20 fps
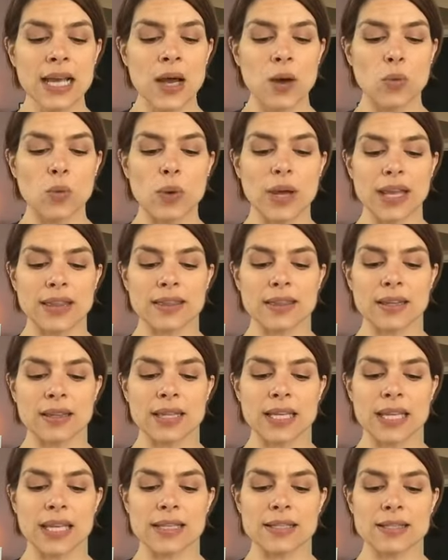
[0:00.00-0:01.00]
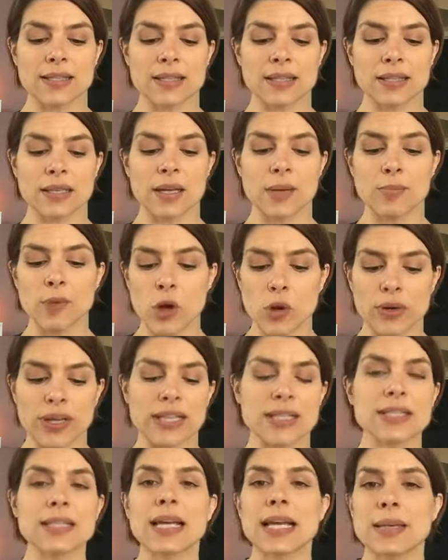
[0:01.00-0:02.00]
with these
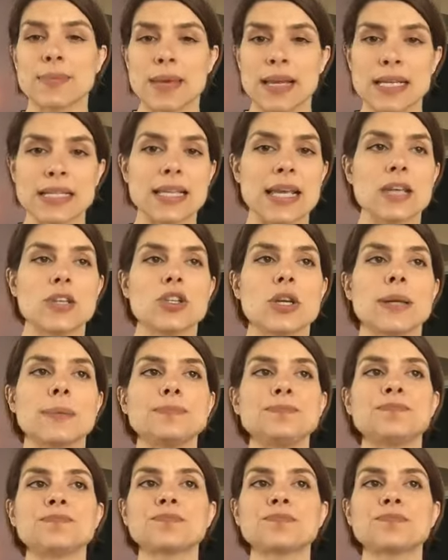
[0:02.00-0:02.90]
components, like meditation,